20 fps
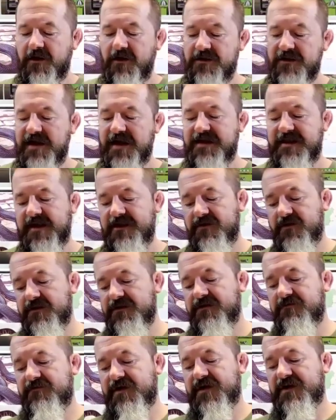Unlike their
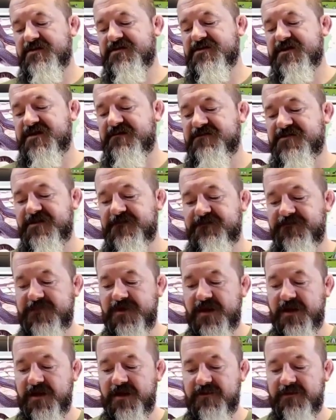northern relatives
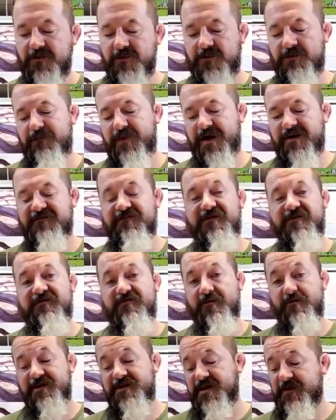that would benefit
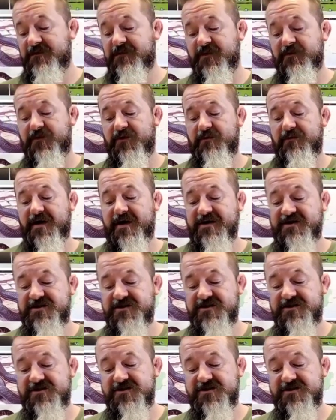from a deeper brumation,